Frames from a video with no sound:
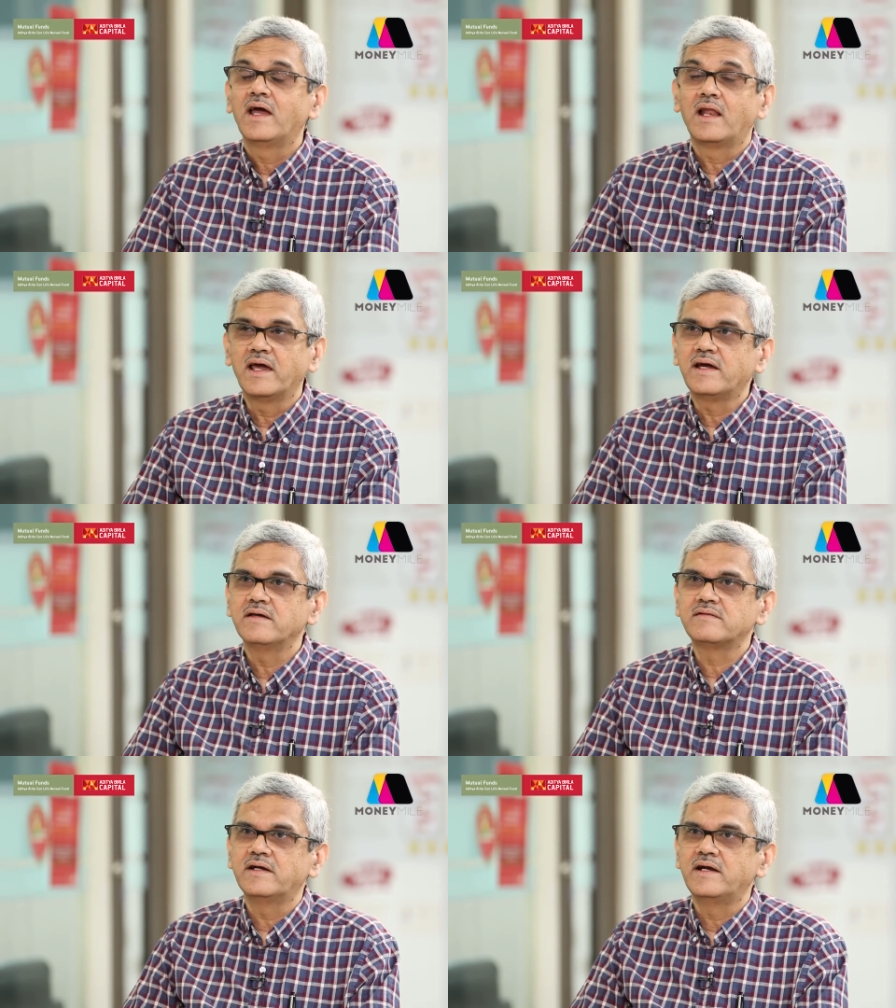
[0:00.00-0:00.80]
And like
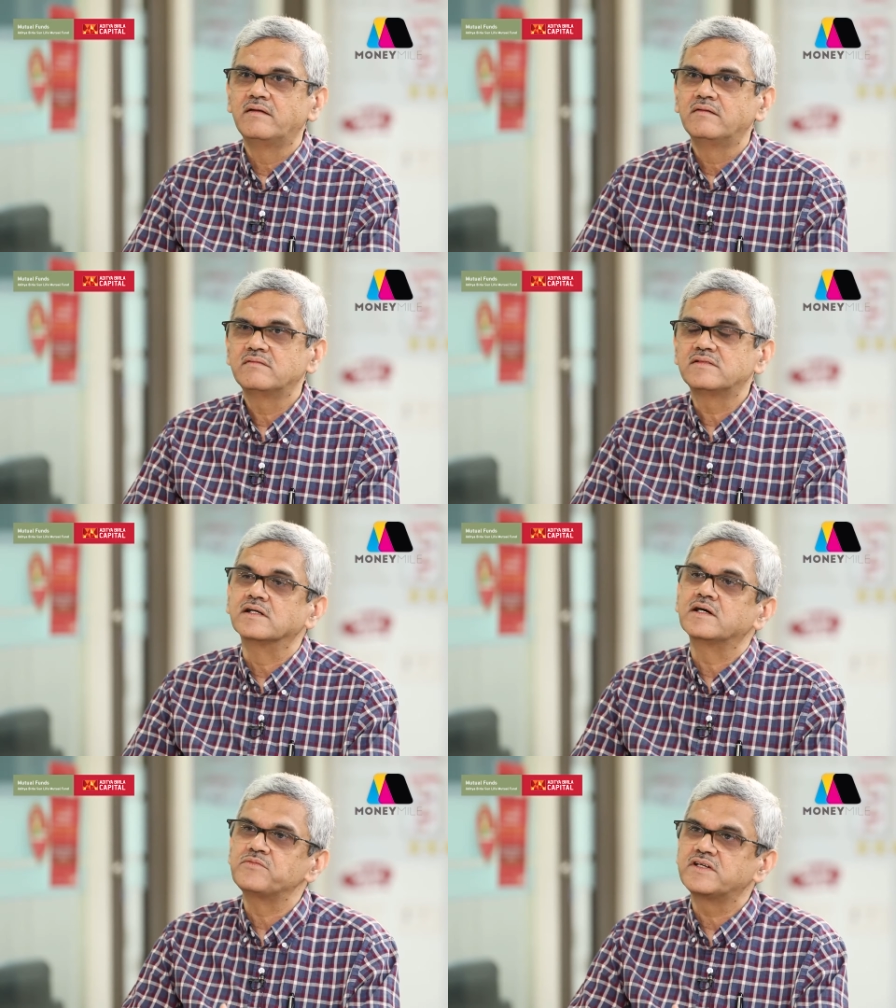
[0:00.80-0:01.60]
I said,
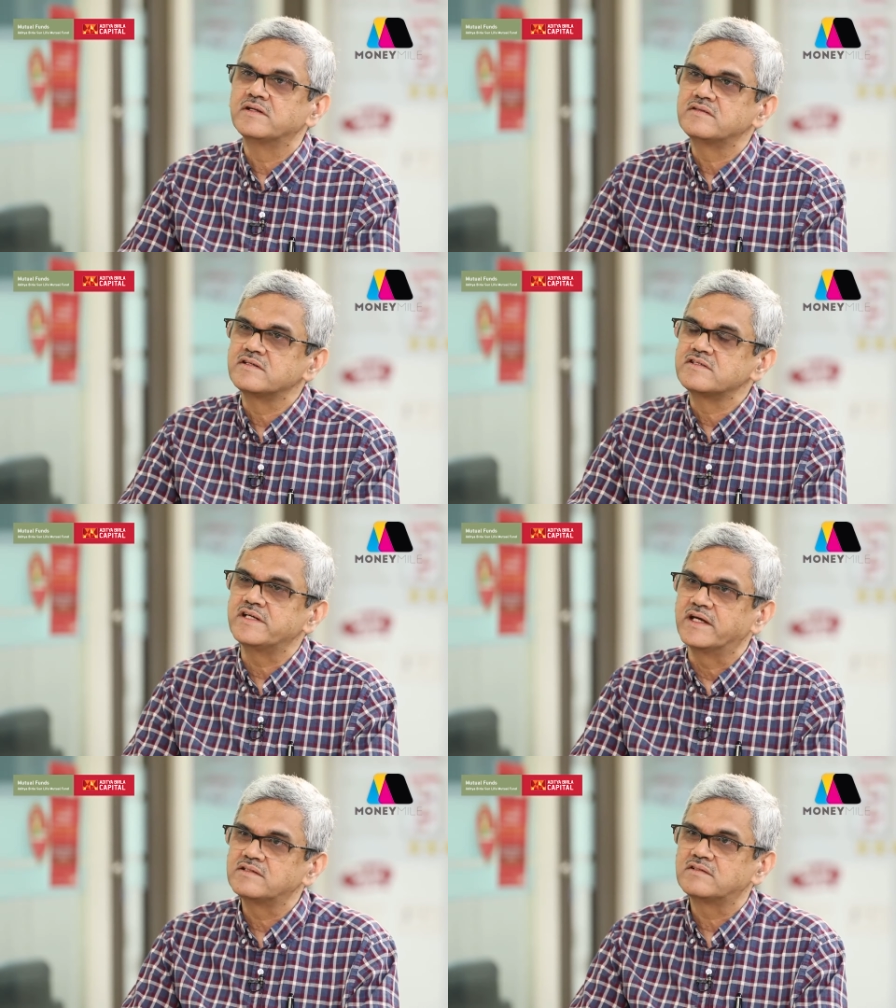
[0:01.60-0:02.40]
circumstances
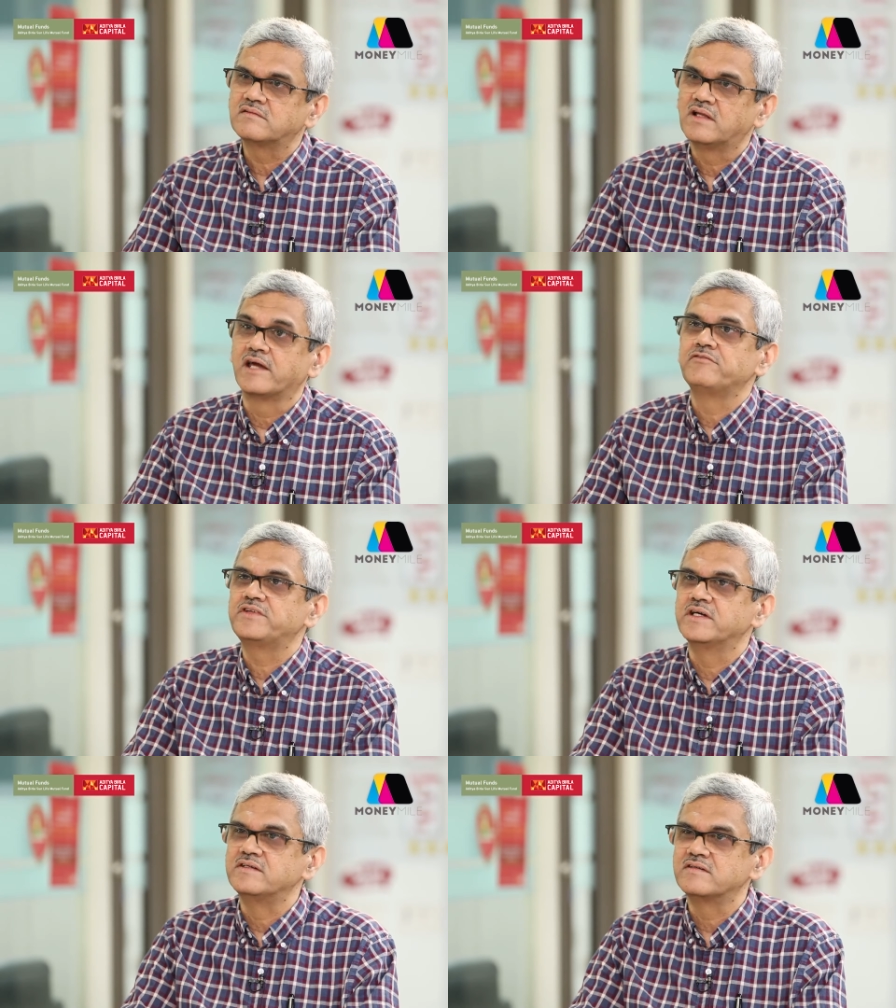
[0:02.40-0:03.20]
change, life
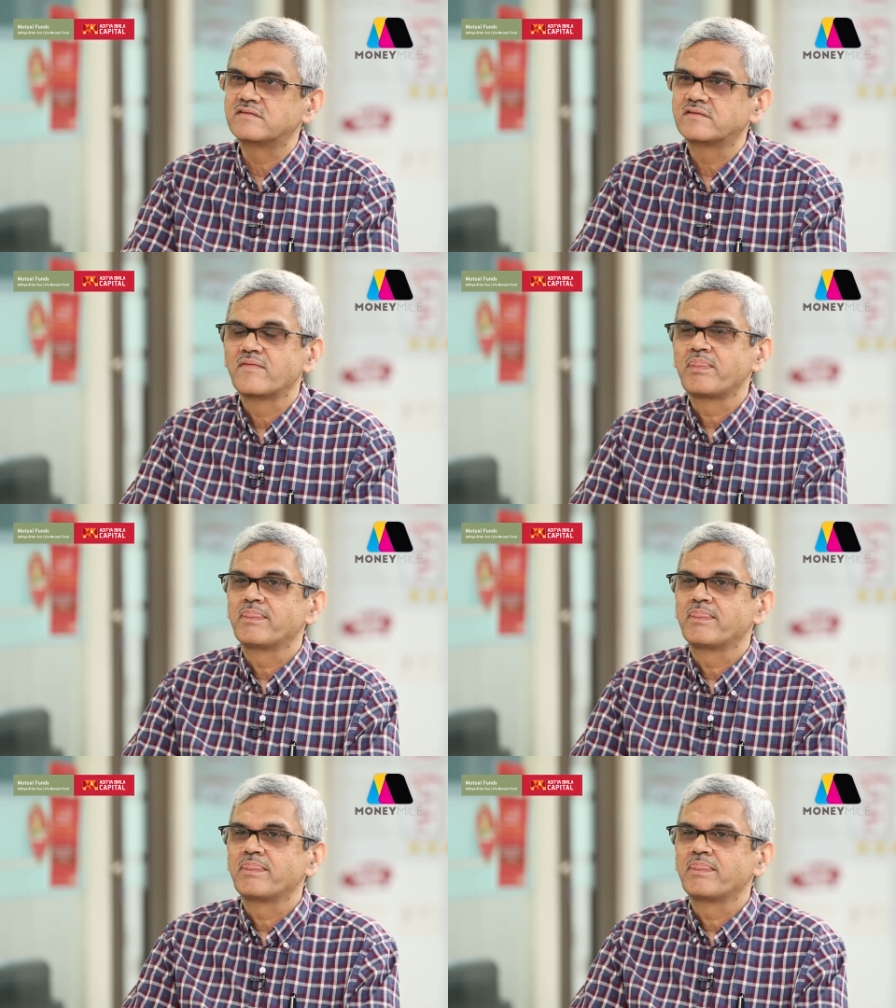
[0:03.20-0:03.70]
changes.